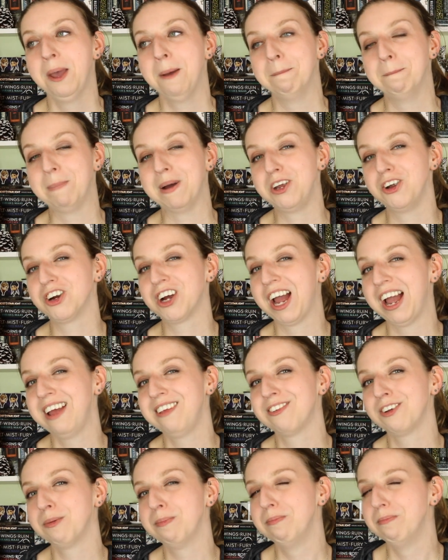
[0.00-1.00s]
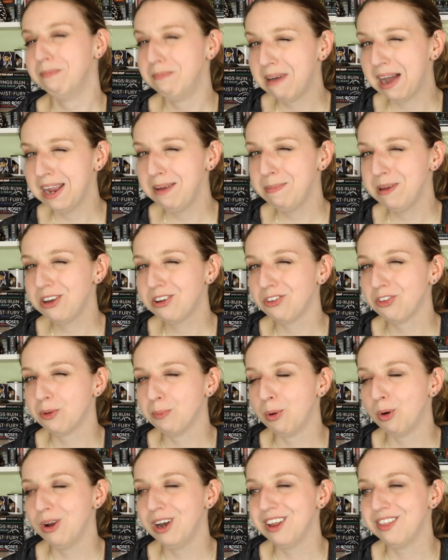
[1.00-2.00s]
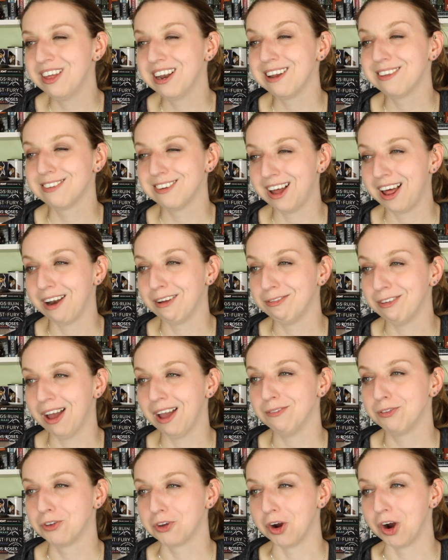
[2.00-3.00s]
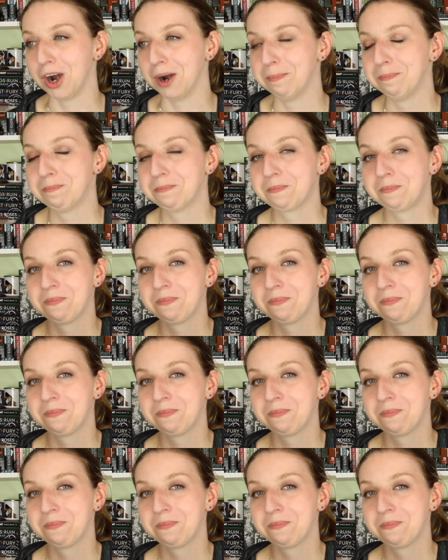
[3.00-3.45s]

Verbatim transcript: but your guys are might be disappointed that it's not a five star.